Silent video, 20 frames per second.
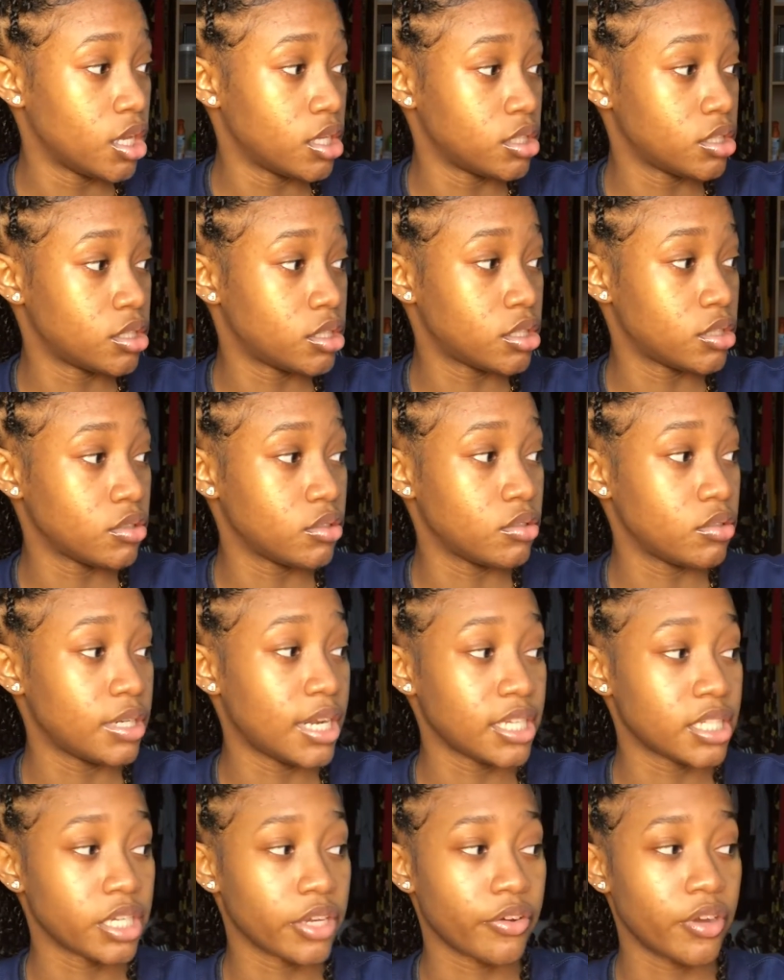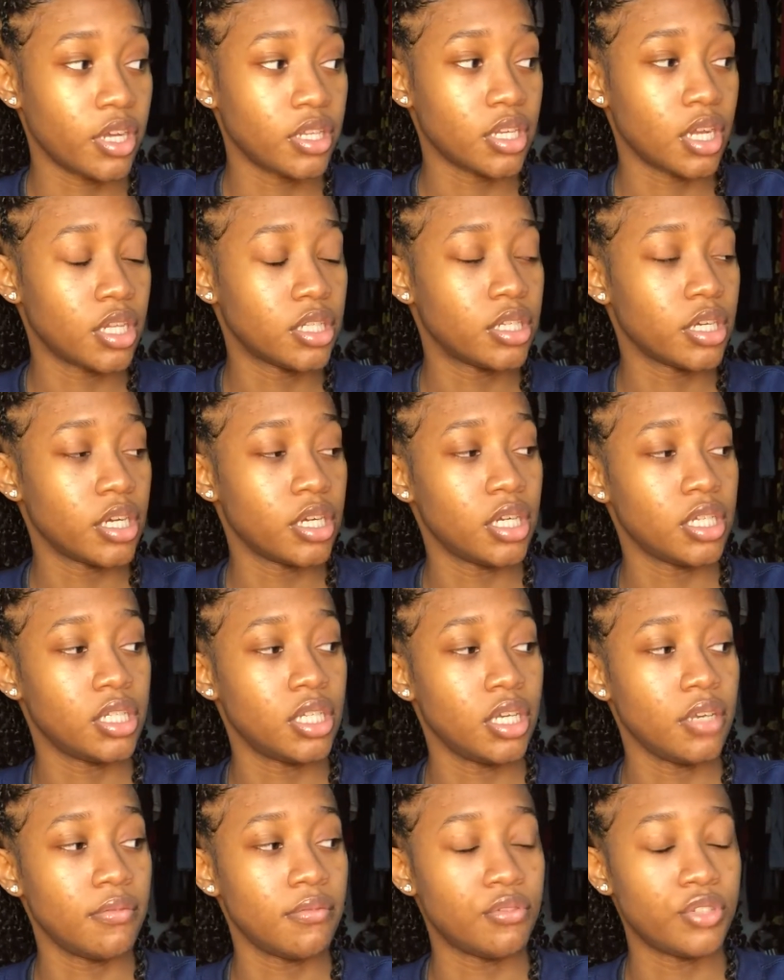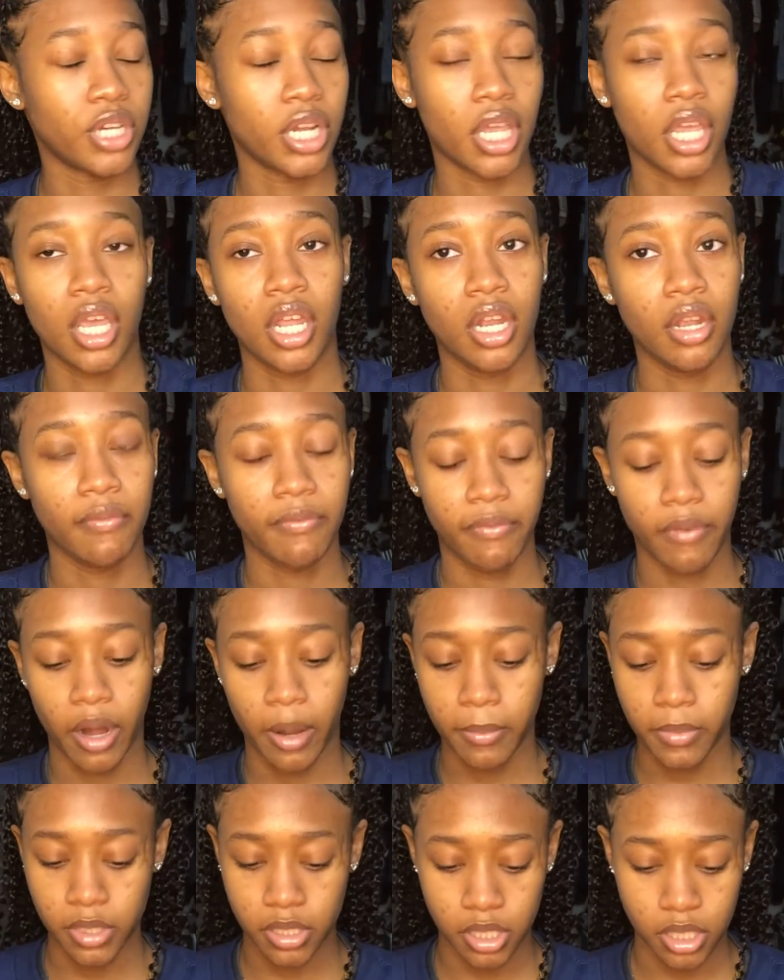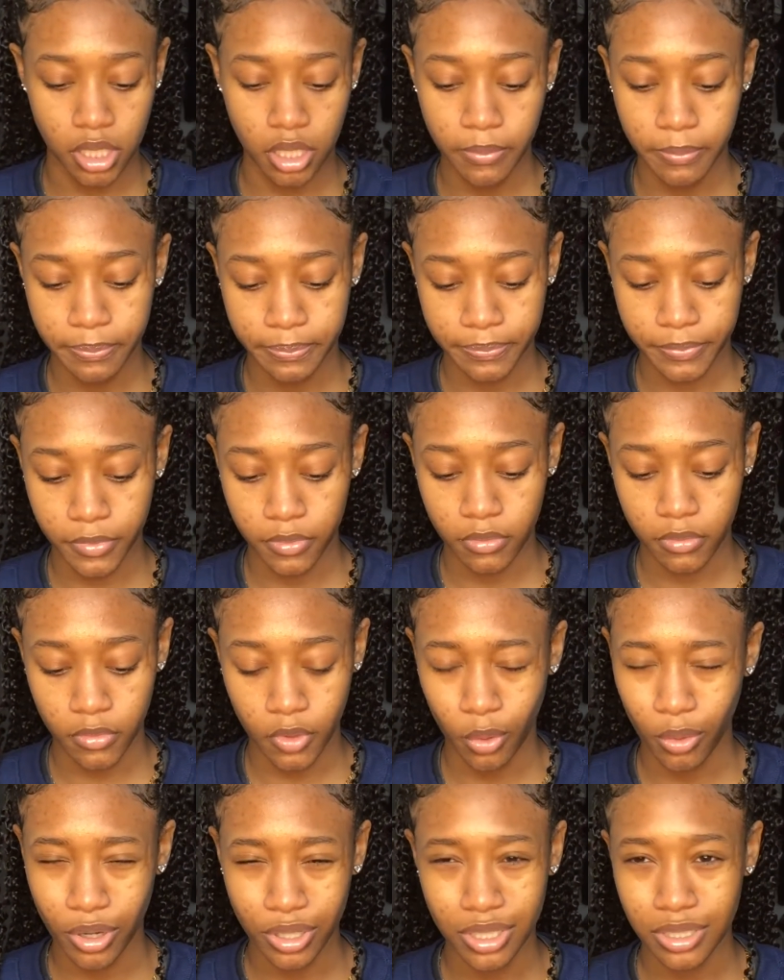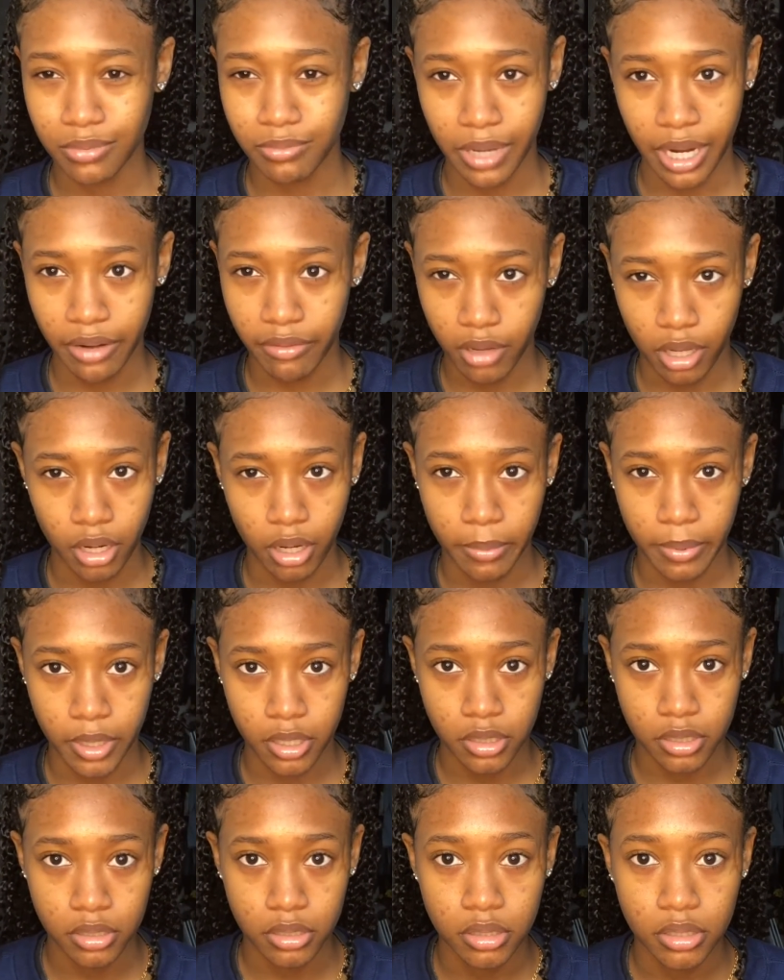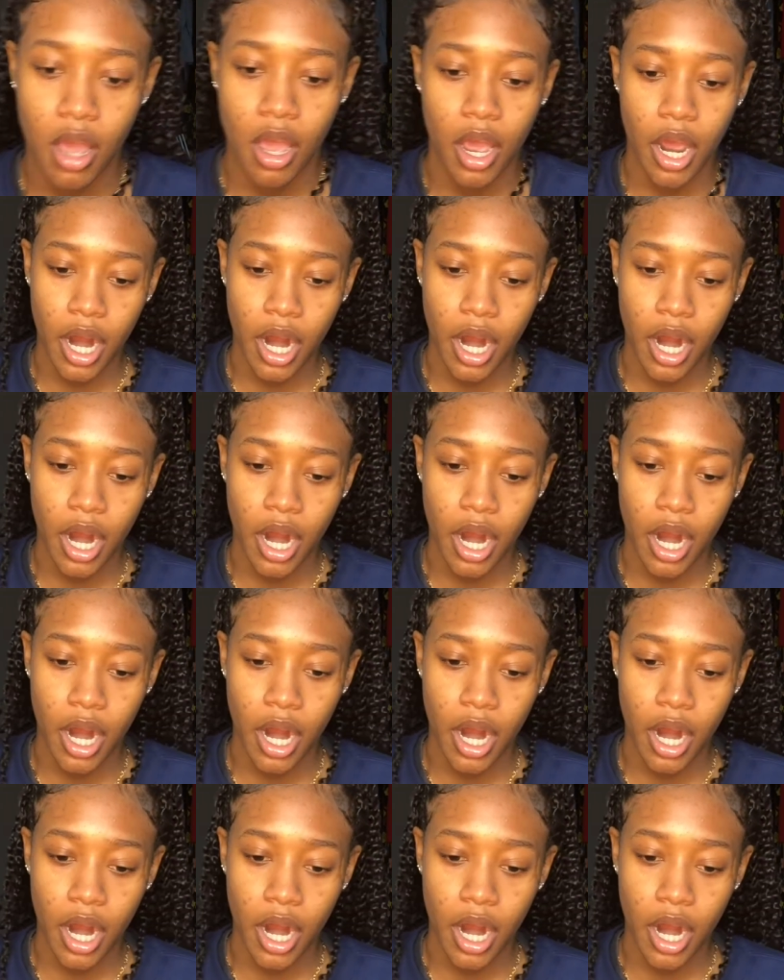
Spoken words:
So that's a great alternative. Check any pharmacy or just buy a regular pencil.